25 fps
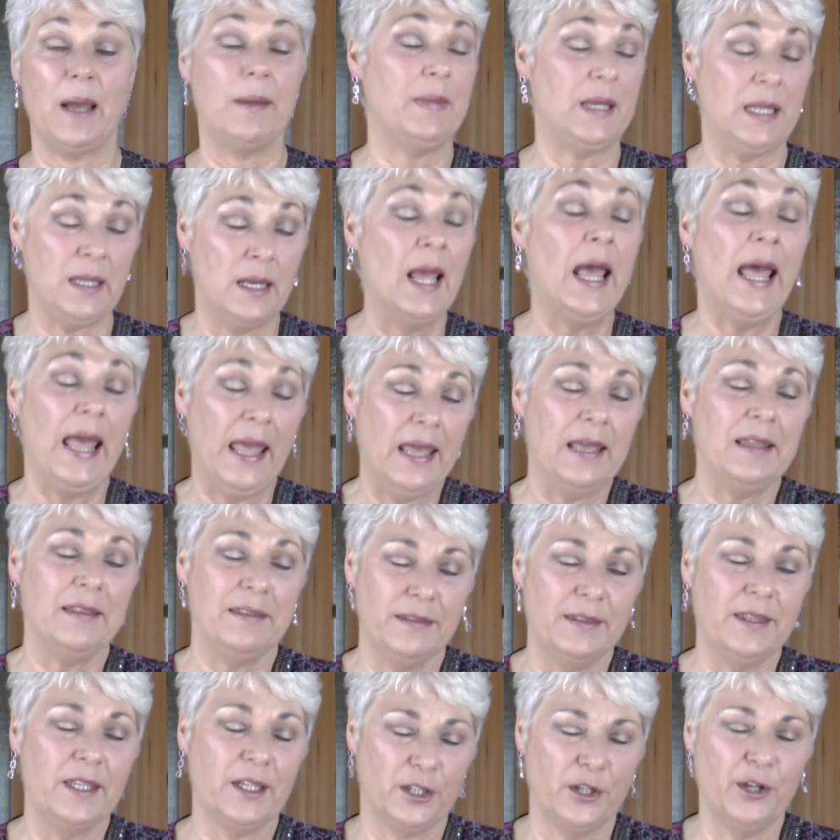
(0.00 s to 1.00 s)
I mean,
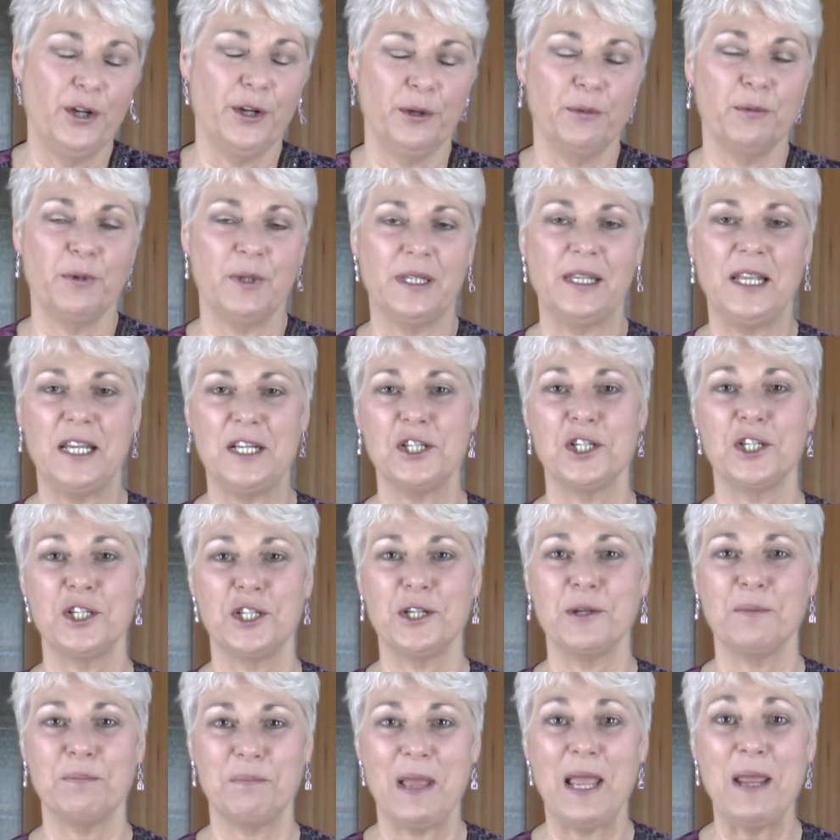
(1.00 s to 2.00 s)
the current
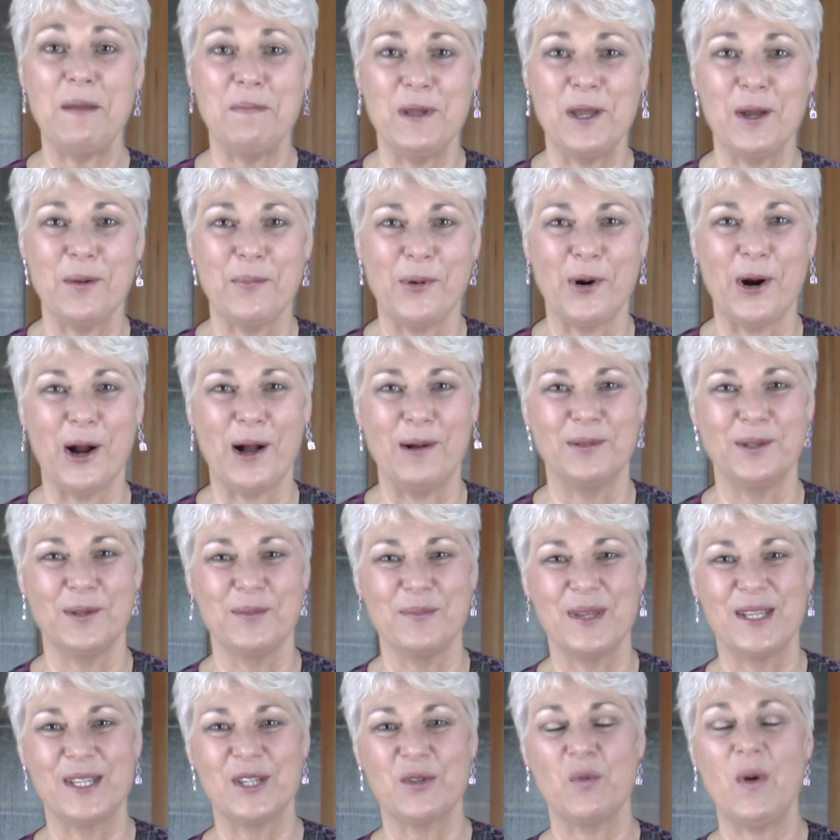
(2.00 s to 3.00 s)
relationship may be a
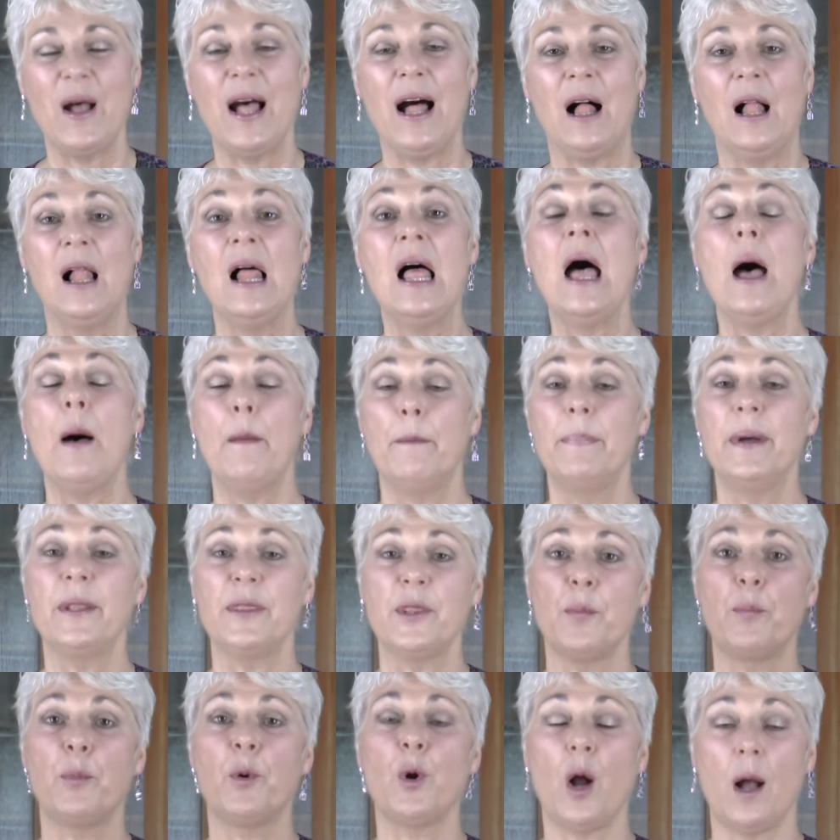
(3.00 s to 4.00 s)
problem as well, but
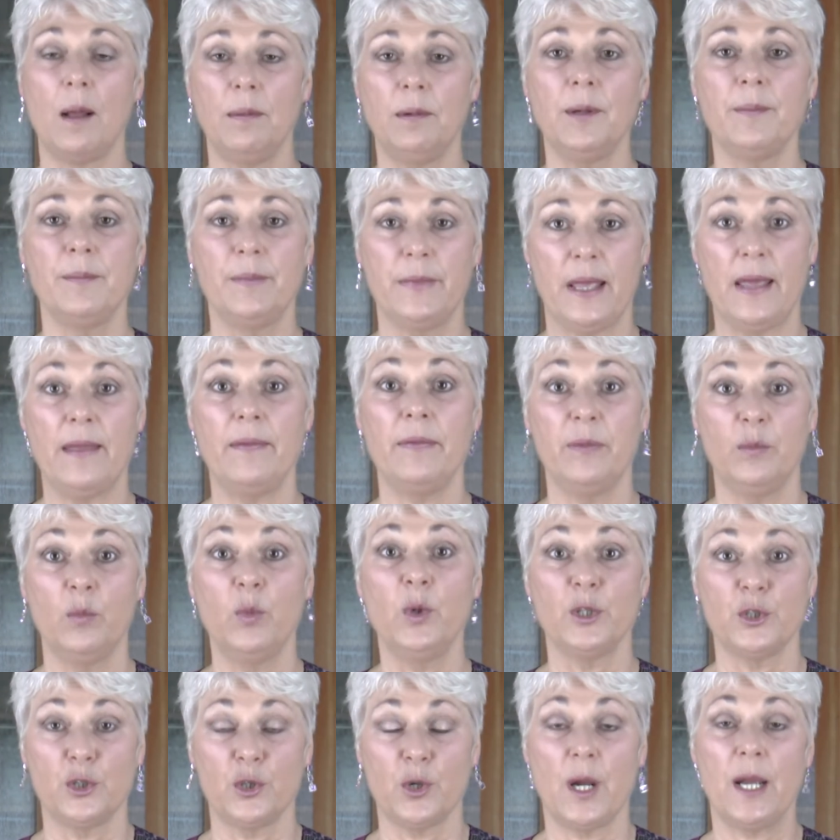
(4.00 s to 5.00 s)
the problem that
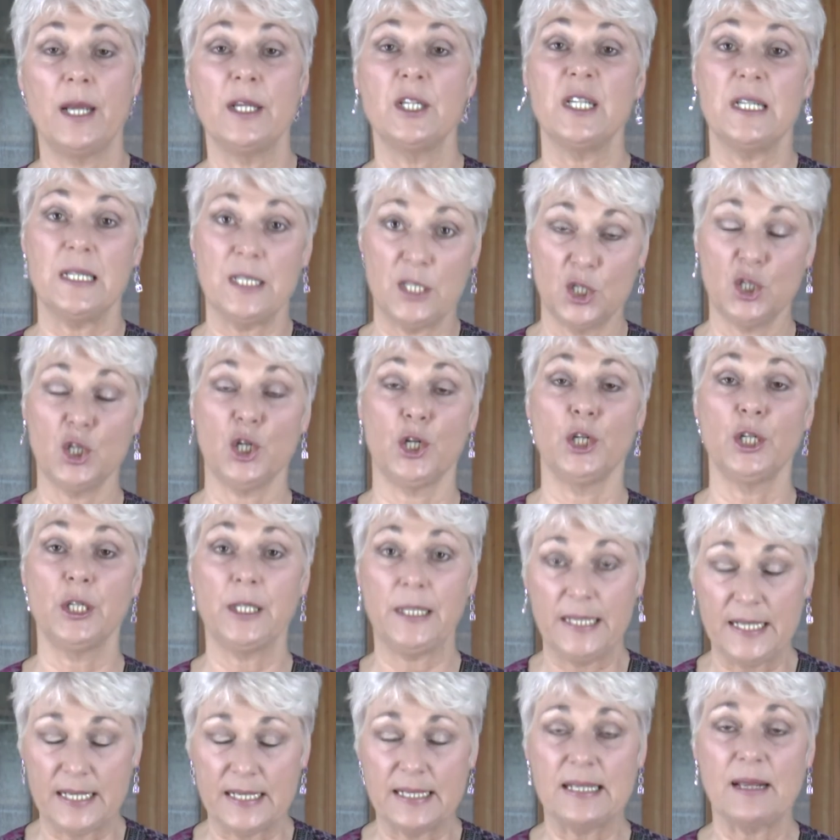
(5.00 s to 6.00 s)
we're trying to
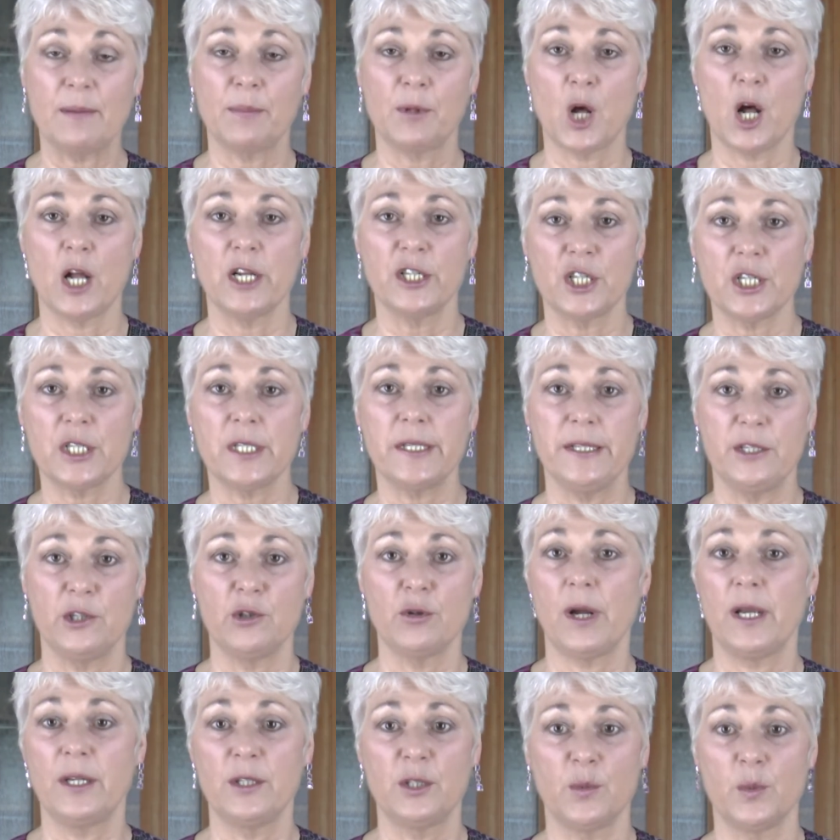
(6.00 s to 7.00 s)
internally and subconsciously
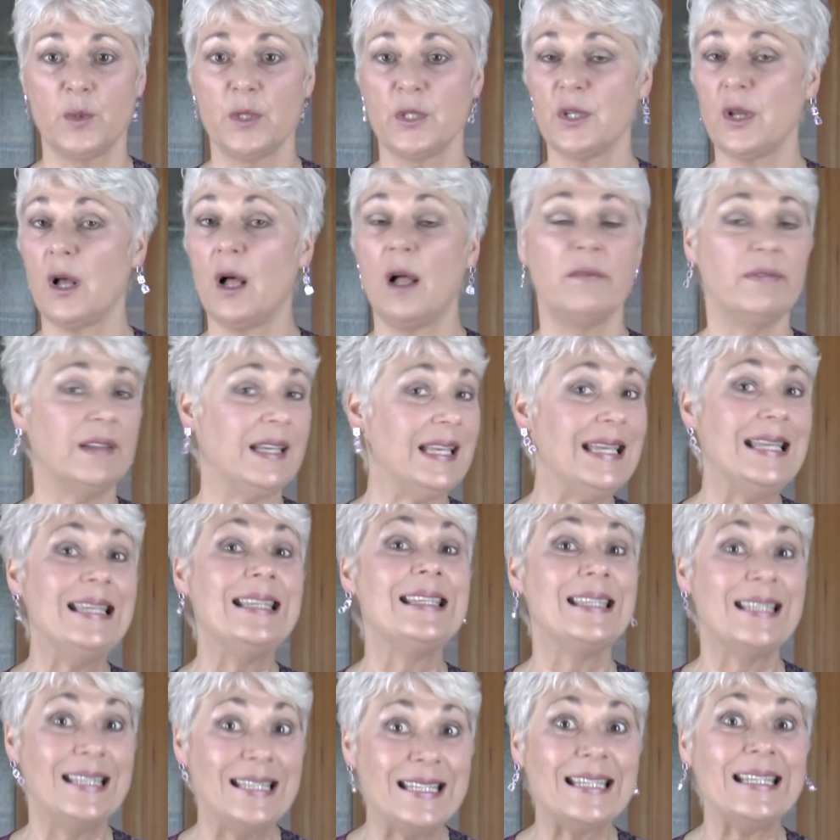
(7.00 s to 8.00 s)
trying to resolve
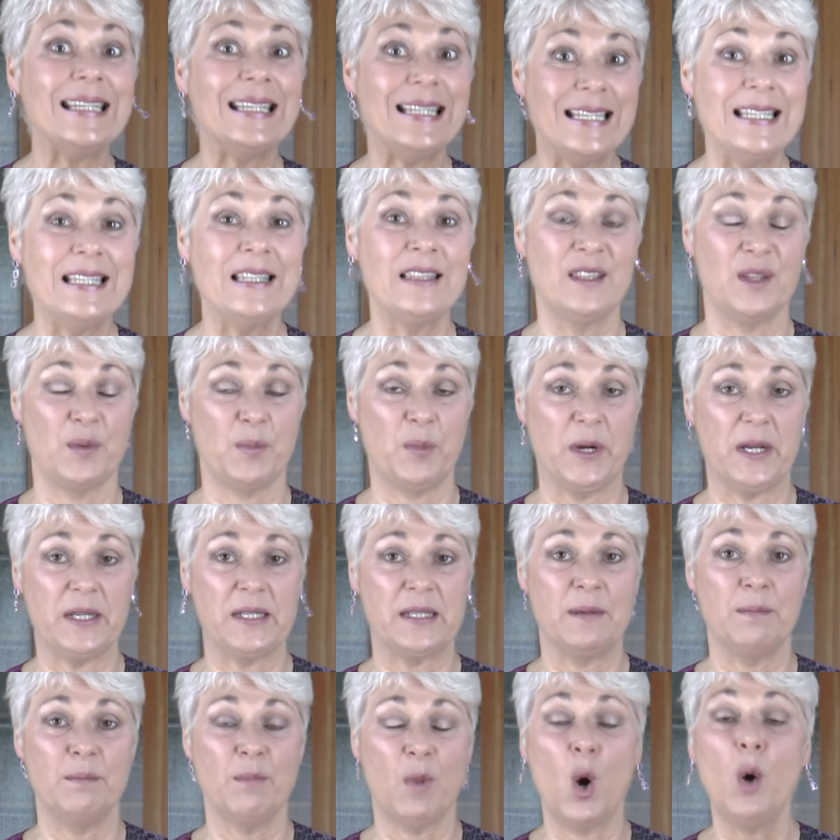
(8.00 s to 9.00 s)
isn't in the
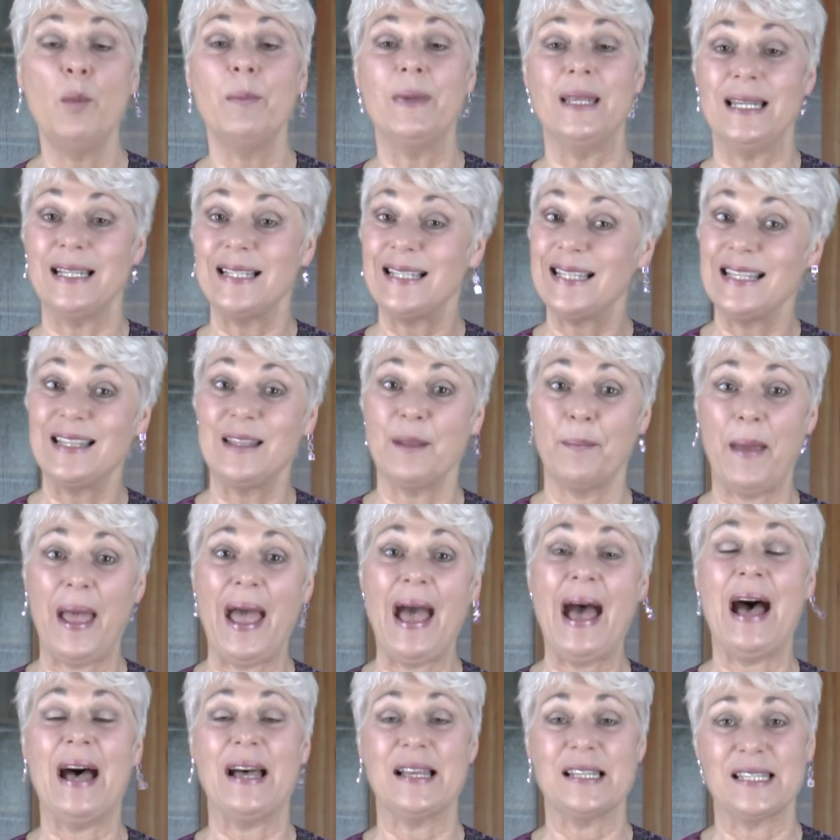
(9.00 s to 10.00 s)
present moment, it's in the
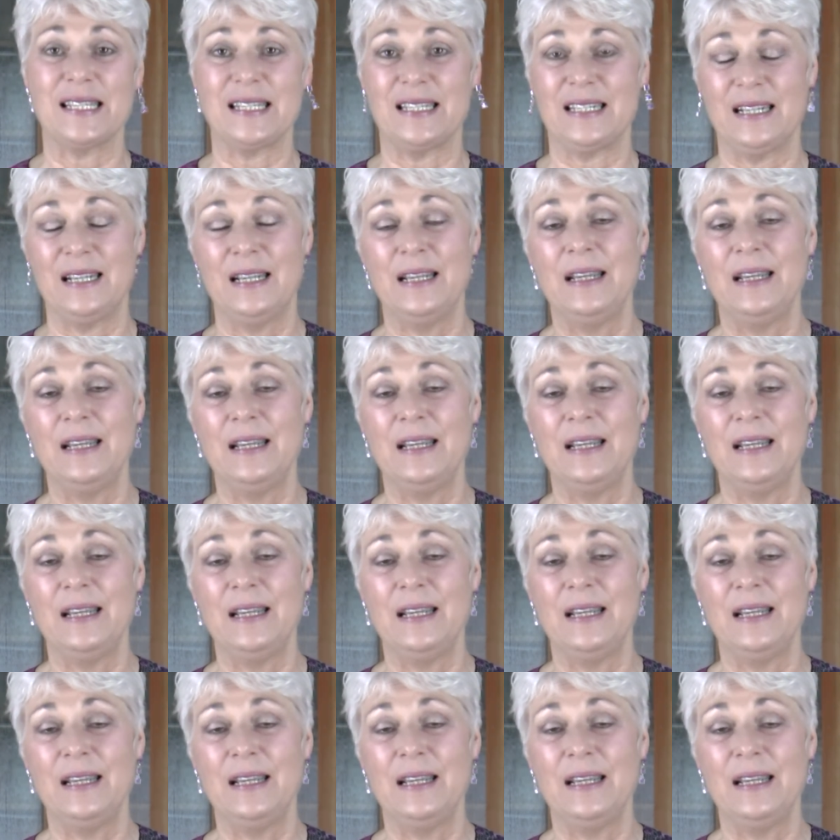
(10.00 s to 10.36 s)
past.